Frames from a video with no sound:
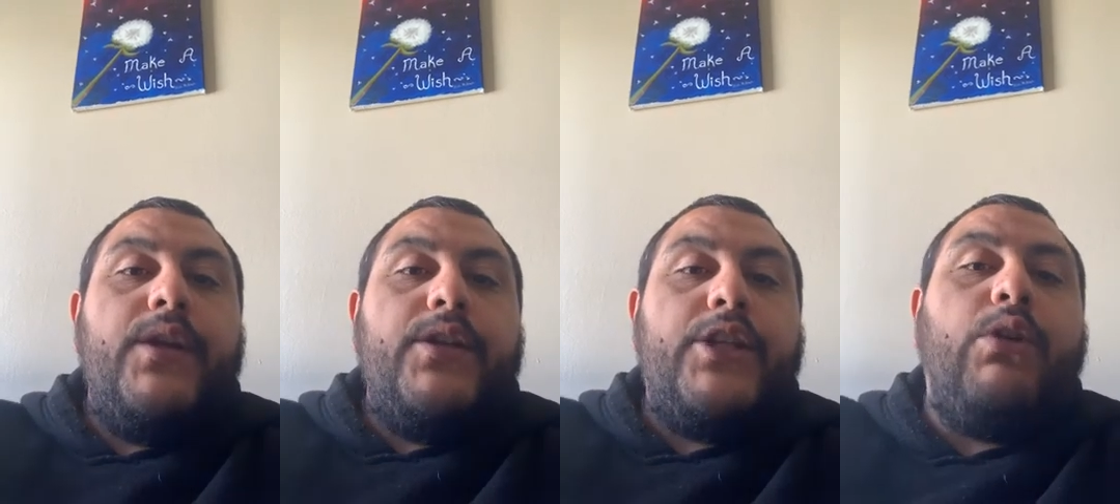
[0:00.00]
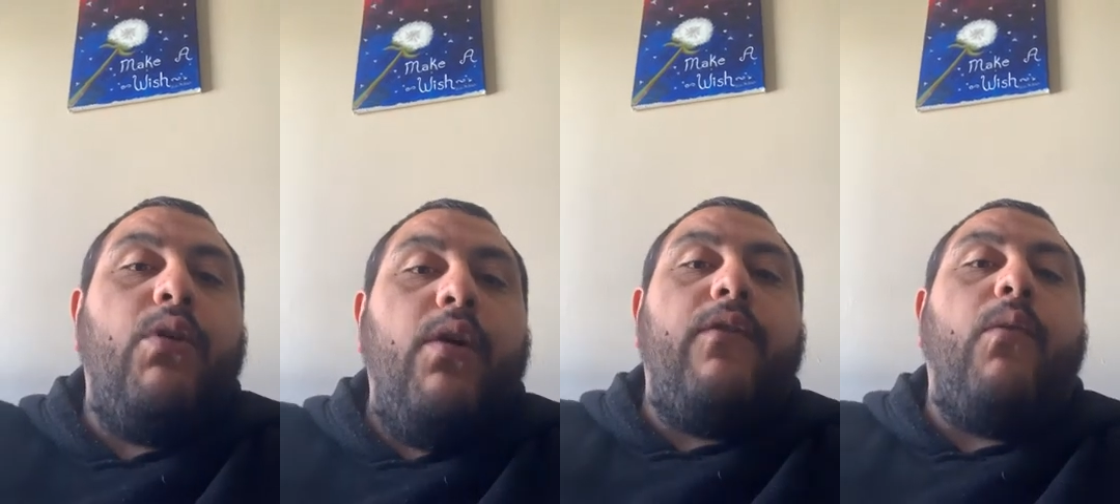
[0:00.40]
to
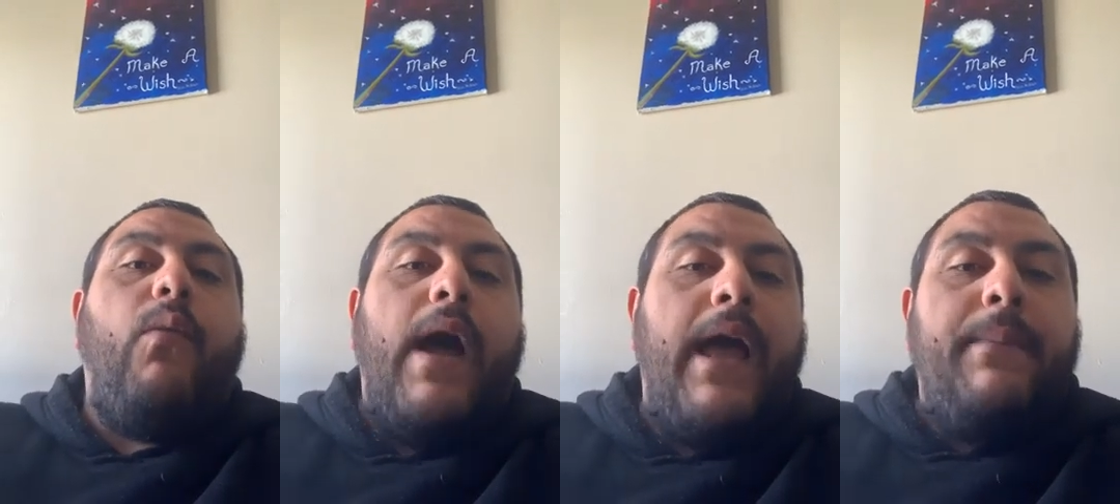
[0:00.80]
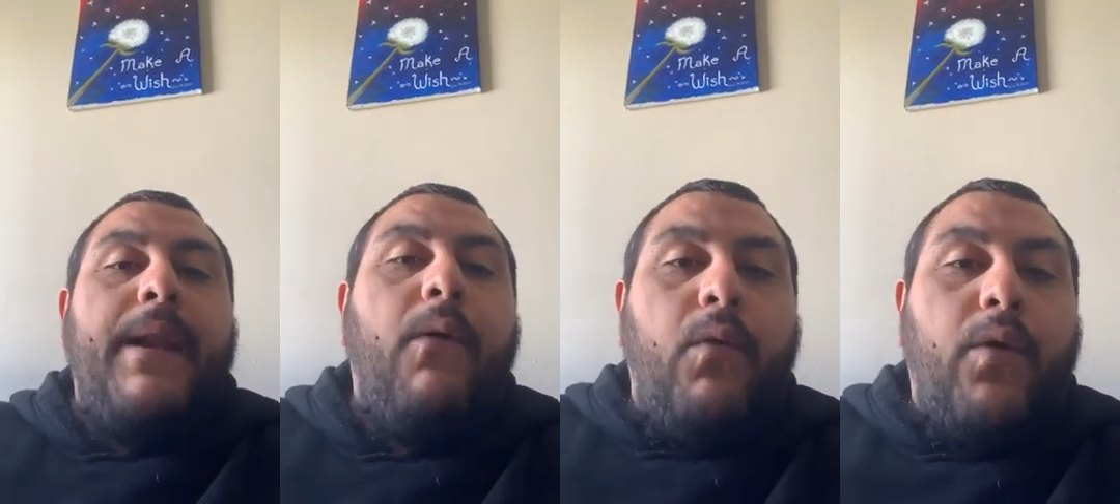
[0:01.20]
go over why I'm
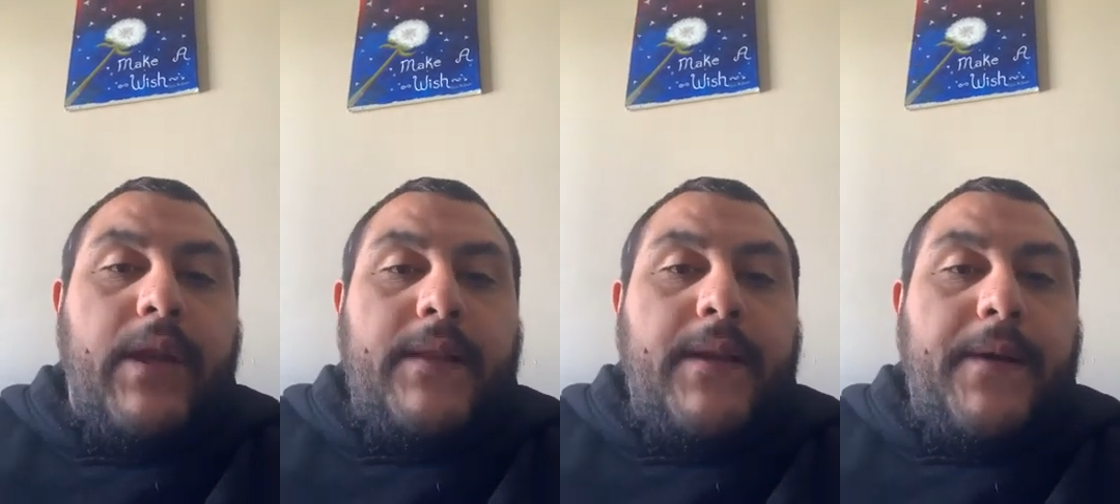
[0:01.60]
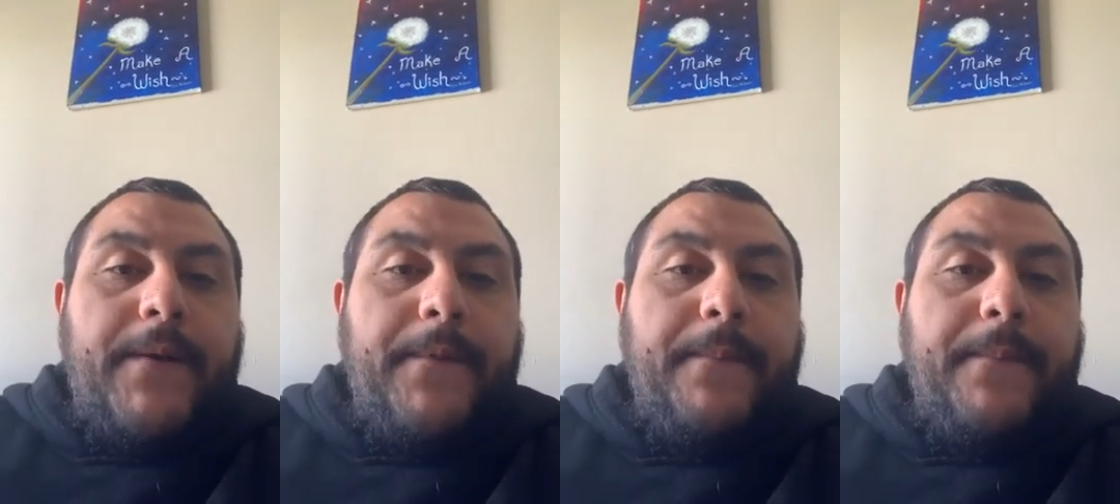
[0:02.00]
not working there.